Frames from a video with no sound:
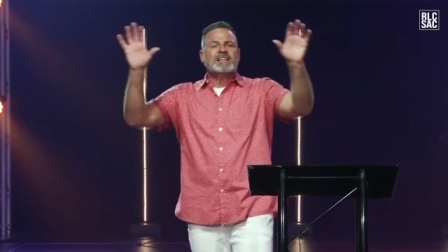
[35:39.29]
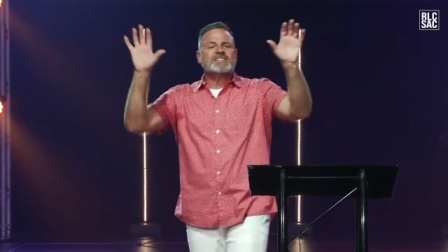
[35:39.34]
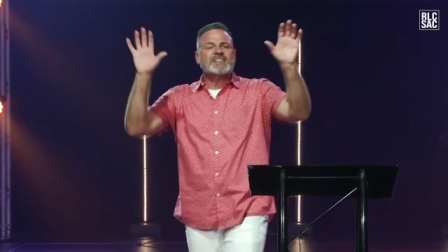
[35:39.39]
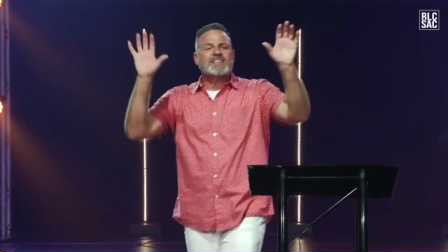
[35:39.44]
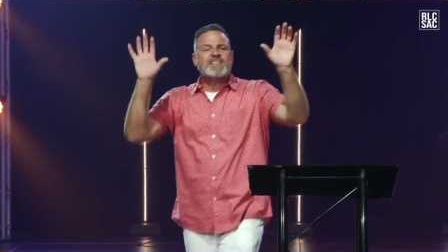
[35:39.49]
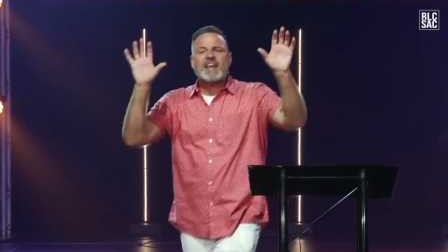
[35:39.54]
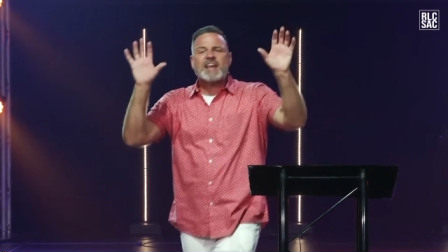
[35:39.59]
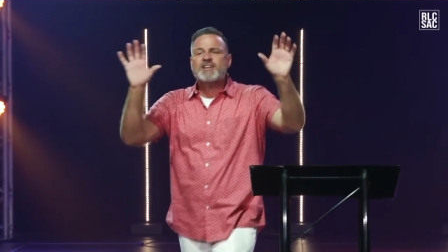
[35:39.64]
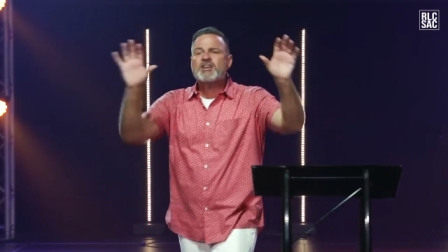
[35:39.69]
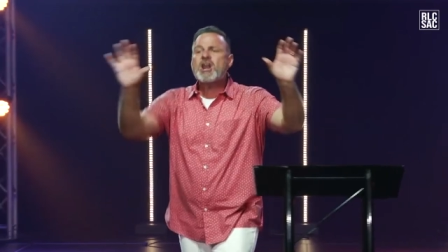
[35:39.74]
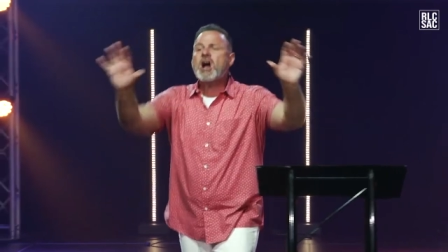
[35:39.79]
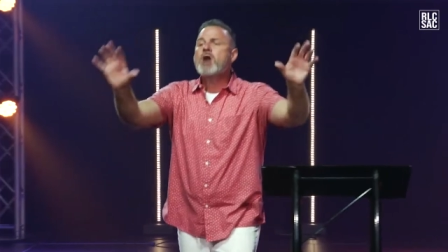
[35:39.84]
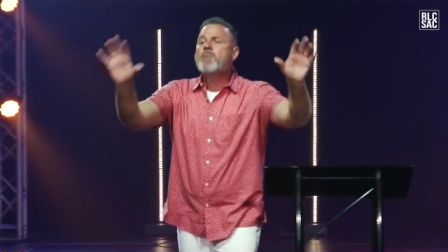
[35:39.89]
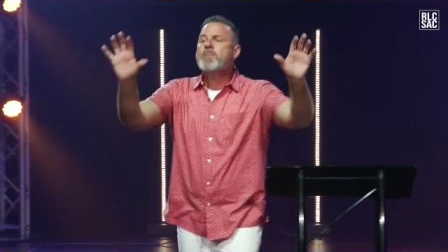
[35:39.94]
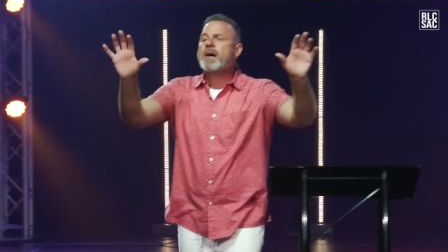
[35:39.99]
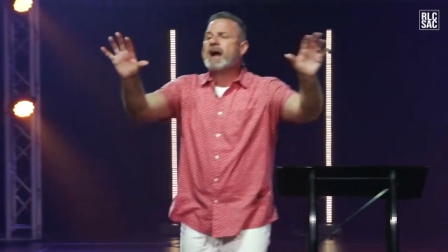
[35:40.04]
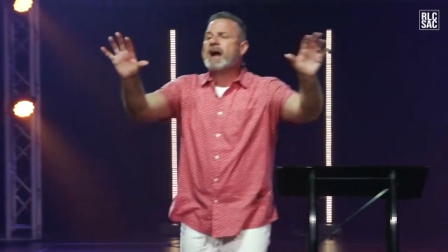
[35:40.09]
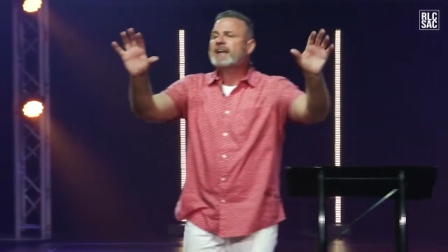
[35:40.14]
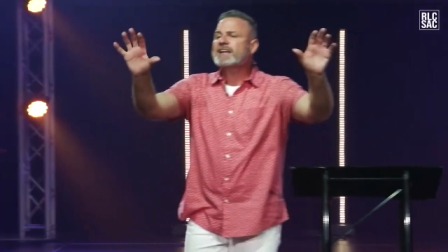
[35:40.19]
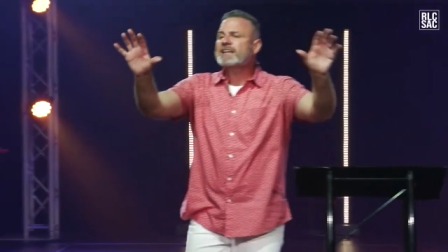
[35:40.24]
Listen, that
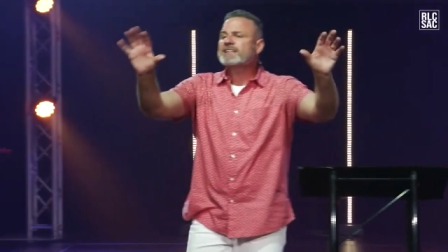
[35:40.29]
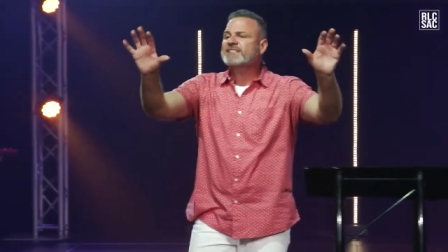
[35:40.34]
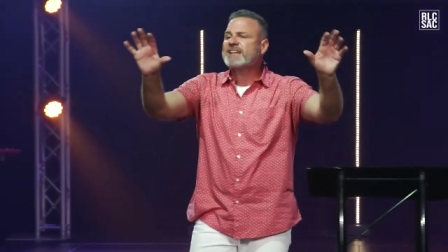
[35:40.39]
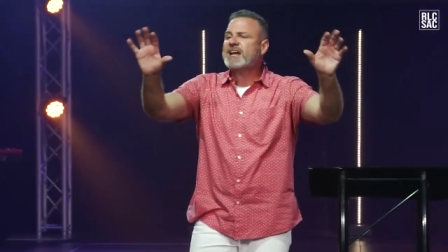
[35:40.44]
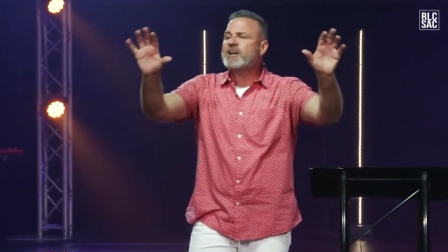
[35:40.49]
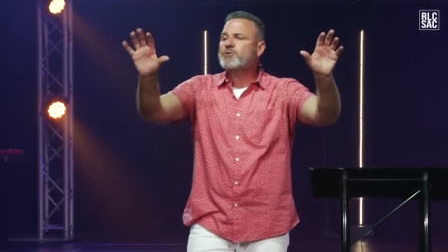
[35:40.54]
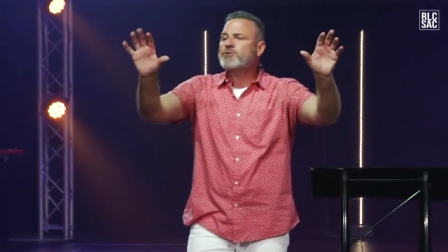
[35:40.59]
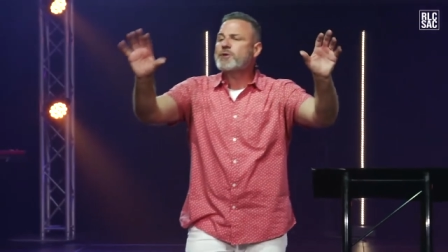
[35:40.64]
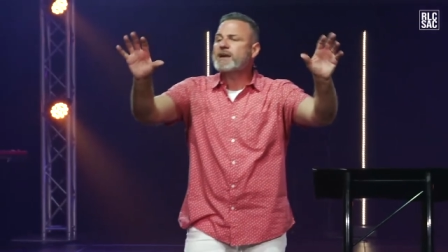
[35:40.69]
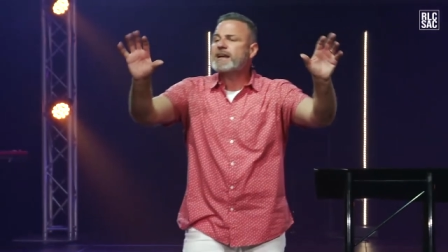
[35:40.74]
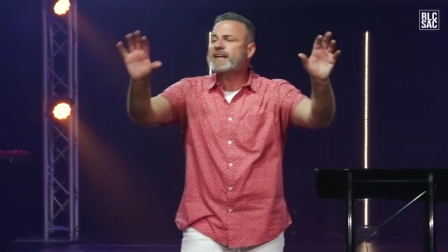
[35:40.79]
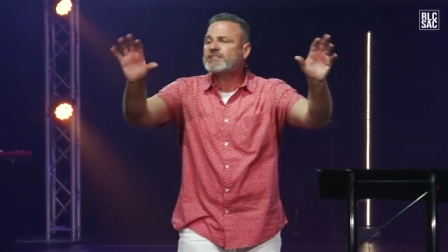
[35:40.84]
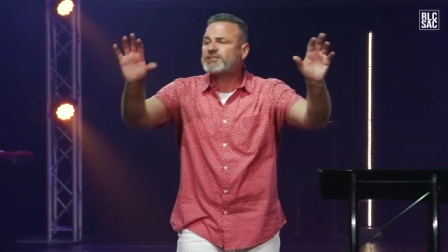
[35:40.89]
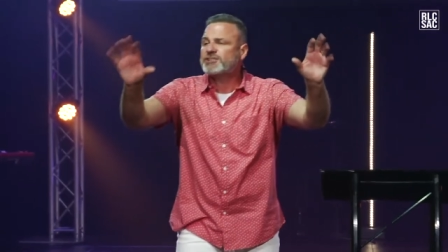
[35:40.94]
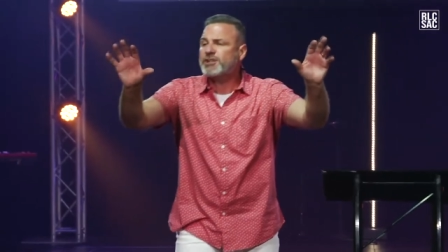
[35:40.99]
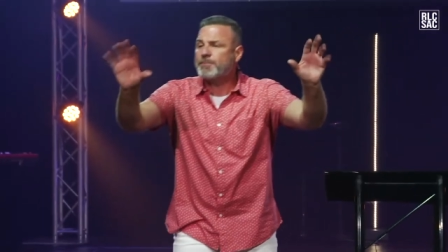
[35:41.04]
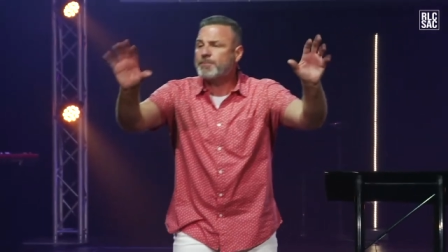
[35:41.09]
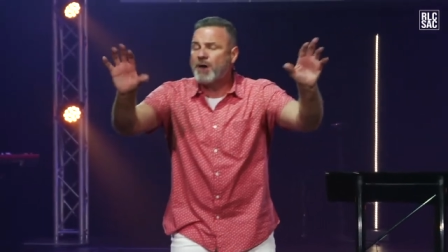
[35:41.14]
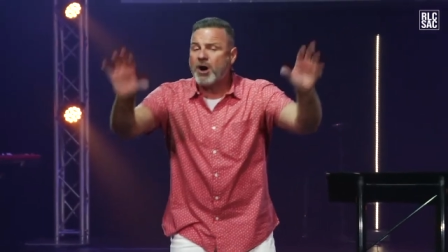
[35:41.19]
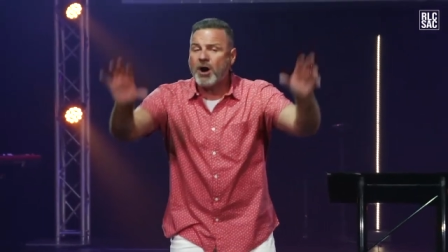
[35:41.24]
nobody is
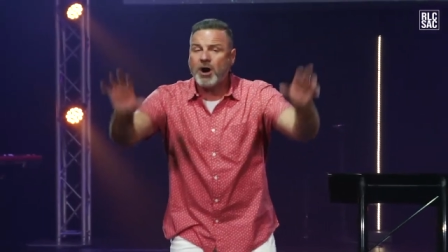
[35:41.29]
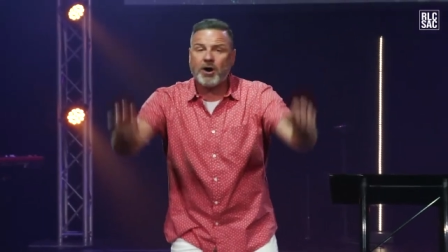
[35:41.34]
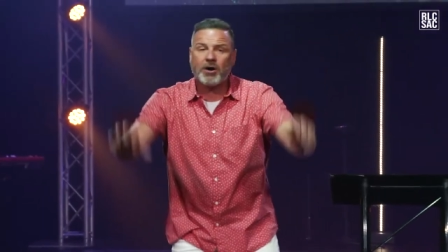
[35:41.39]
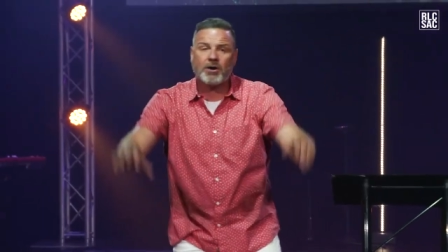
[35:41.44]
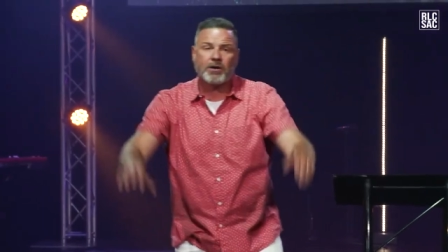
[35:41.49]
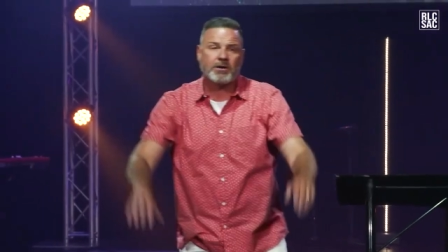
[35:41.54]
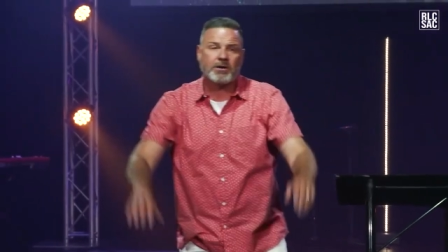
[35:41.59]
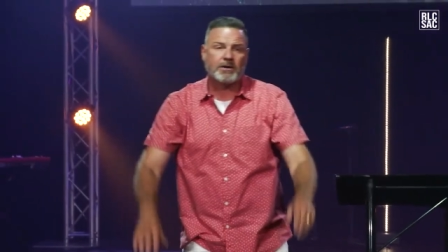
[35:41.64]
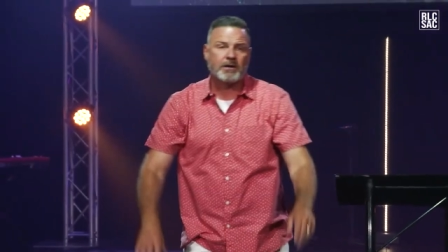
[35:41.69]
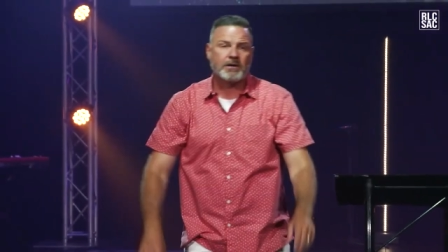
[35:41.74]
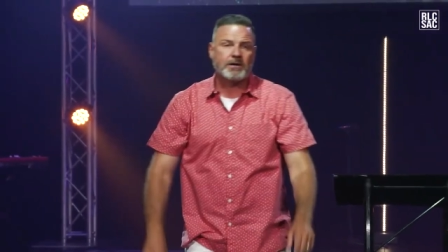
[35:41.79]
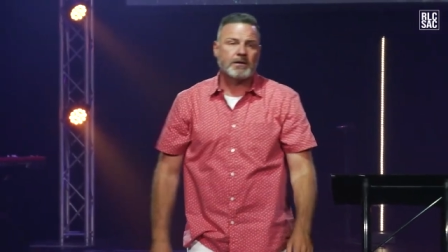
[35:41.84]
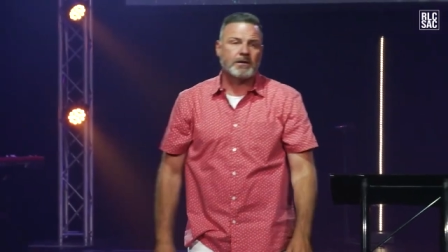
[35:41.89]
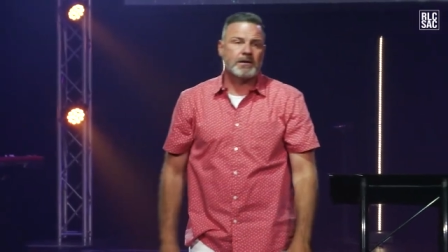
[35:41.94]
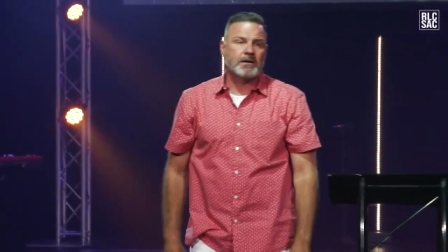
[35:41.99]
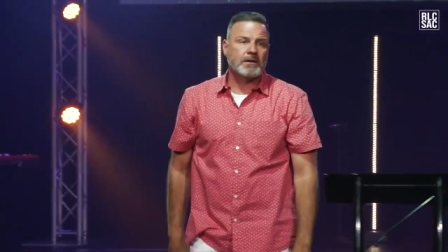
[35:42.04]
unreachable.